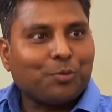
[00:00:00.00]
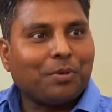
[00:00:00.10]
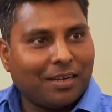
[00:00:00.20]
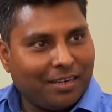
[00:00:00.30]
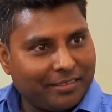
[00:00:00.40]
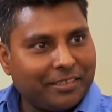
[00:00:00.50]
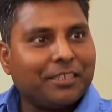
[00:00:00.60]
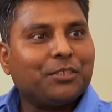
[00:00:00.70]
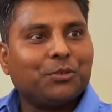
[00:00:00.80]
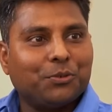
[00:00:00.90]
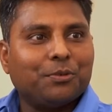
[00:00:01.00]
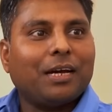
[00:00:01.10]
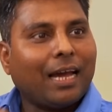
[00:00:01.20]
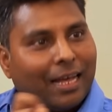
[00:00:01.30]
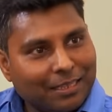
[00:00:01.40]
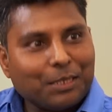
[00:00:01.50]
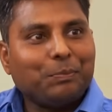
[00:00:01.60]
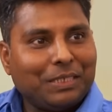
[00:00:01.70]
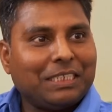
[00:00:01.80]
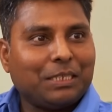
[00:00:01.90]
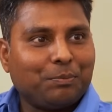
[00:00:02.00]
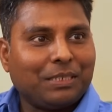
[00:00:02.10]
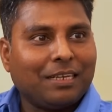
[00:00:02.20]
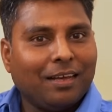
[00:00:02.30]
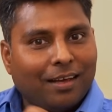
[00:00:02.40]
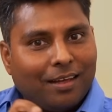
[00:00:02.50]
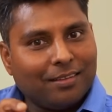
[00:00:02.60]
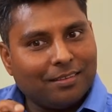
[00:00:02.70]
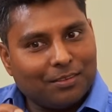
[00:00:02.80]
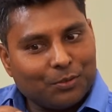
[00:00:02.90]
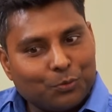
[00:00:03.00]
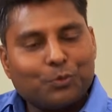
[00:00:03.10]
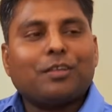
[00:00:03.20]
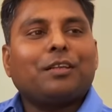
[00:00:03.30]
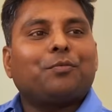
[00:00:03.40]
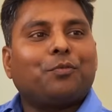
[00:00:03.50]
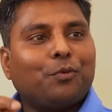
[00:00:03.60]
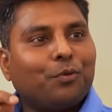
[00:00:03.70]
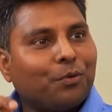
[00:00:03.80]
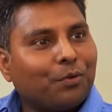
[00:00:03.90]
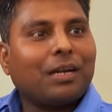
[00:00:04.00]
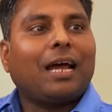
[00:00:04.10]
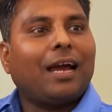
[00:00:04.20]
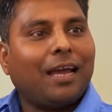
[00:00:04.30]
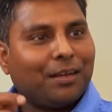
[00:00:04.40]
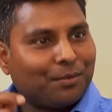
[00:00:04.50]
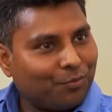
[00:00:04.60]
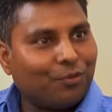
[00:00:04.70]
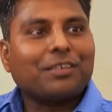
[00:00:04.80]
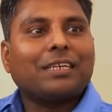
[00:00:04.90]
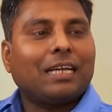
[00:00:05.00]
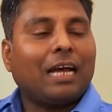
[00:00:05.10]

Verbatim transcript: Kumar led JDU and the BJP. In 2004, 9, 4, okay.